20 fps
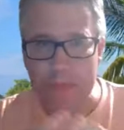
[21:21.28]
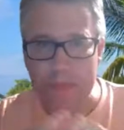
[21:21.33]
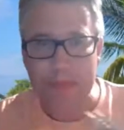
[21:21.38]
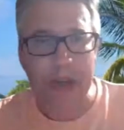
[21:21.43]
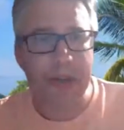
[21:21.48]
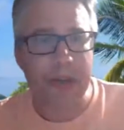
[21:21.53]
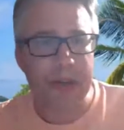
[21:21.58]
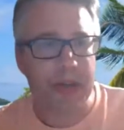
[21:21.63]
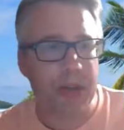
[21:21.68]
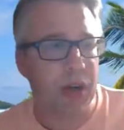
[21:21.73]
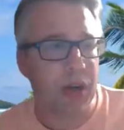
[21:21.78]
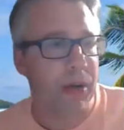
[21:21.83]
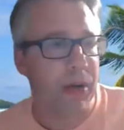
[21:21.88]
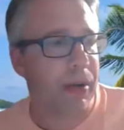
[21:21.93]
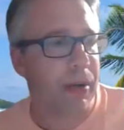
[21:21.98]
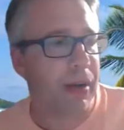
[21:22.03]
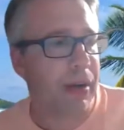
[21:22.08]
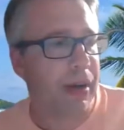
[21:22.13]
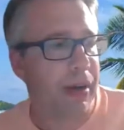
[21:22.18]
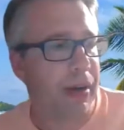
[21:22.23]

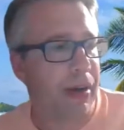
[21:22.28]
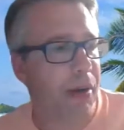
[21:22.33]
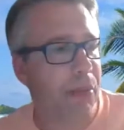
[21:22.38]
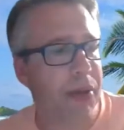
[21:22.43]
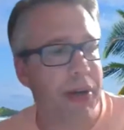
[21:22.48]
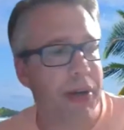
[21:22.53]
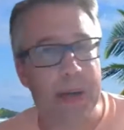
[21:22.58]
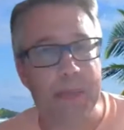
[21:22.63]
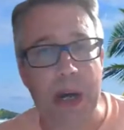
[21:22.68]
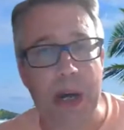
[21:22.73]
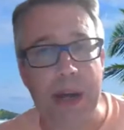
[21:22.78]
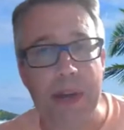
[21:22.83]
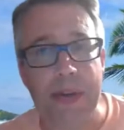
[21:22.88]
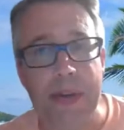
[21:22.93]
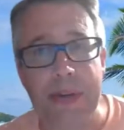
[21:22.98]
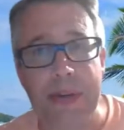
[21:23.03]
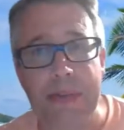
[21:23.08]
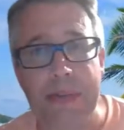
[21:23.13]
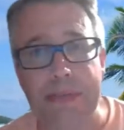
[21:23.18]
so harmonic minor,